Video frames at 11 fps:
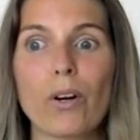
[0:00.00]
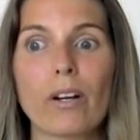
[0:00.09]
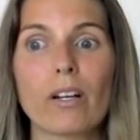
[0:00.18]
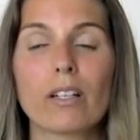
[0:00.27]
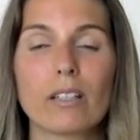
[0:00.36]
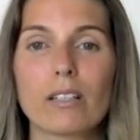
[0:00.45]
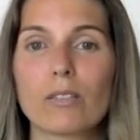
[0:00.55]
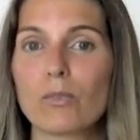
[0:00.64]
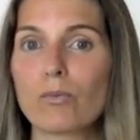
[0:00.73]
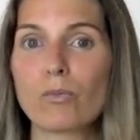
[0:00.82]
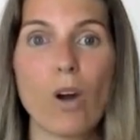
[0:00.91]
or
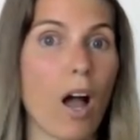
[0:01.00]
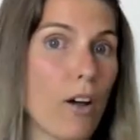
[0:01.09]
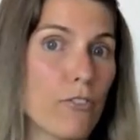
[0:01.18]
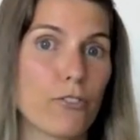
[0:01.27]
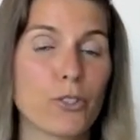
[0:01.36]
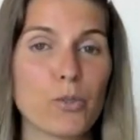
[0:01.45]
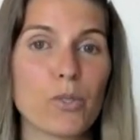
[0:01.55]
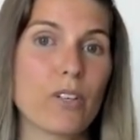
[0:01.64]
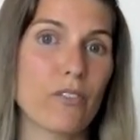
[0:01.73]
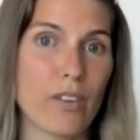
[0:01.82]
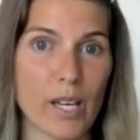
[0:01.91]
raw food
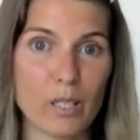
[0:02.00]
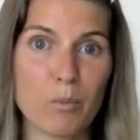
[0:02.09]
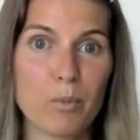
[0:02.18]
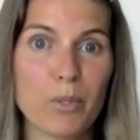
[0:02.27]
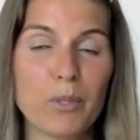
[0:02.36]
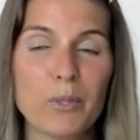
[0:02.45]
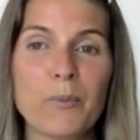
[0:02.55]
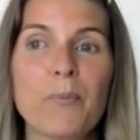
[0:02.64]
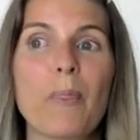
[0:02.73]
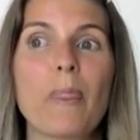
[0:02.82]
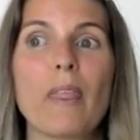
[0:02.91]
available.
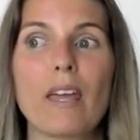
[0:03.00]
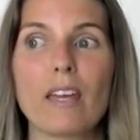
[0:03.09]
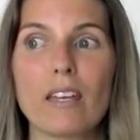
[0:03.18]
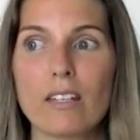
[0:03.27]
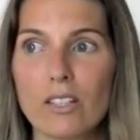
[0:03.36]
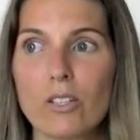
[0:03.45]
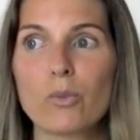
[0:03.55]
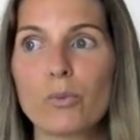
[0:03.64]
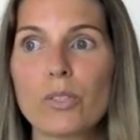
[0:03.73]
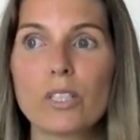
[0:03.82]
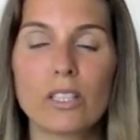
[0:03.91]
You
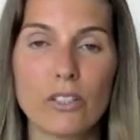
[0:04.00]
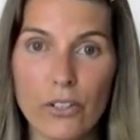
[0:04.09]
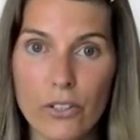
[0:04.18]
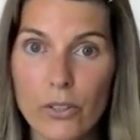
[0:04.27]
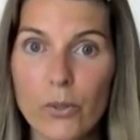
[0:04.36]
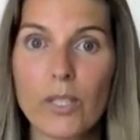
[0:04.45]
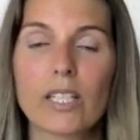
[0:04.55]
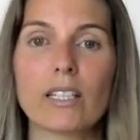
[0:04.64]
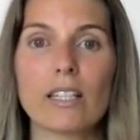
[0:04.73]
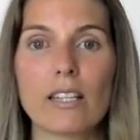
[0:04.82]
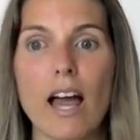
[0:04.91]
really learn
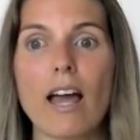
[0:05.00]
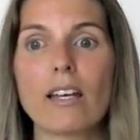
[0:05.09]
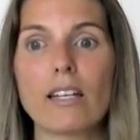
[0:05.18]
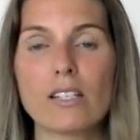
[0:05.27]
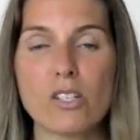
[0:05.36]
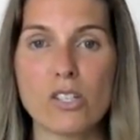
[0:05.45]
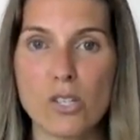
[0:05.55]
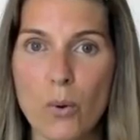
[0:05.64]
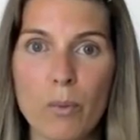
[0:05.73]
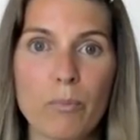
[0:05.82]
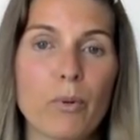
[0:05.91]
quickly that it's
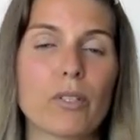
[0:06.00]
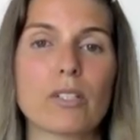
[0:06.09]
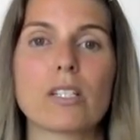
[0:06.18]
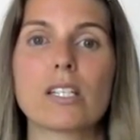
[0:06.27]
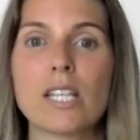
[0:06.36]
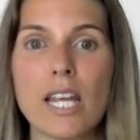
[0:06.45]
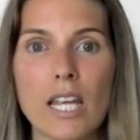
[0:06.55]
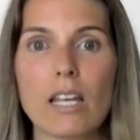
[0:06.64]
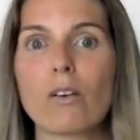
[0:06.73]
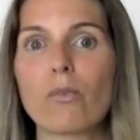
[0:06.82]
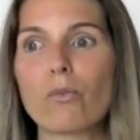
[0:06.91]
so important to
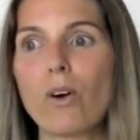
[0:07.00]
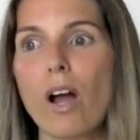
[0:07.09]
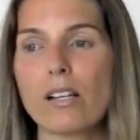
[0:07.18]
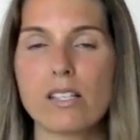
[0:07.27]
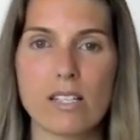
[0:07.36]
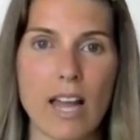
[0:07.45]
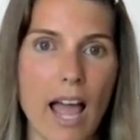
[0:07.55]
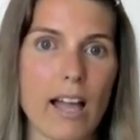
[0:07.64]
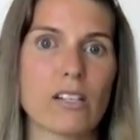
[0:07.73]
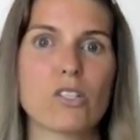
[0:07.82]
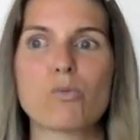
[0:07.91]
take raw
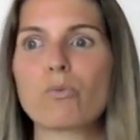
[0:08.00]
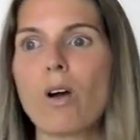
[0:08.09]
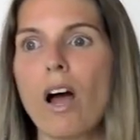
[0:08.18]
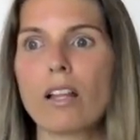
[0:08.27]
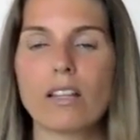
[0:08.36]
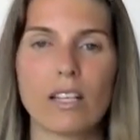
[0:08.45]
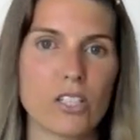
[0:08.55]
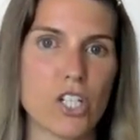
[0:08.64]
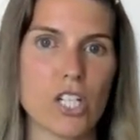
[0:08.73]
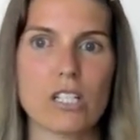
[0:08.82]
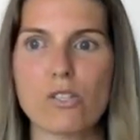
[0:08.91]
snacks, raw
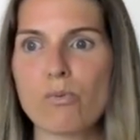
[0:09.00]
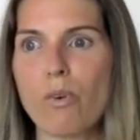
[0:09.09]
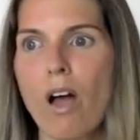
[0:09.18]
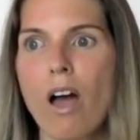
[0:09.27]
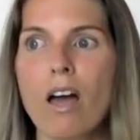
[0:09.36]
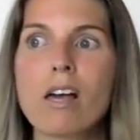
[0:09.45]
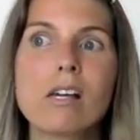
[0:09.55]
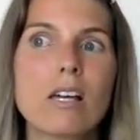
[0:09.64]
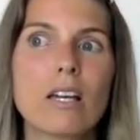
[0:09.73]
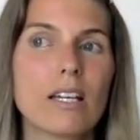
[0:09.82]
lunches, raw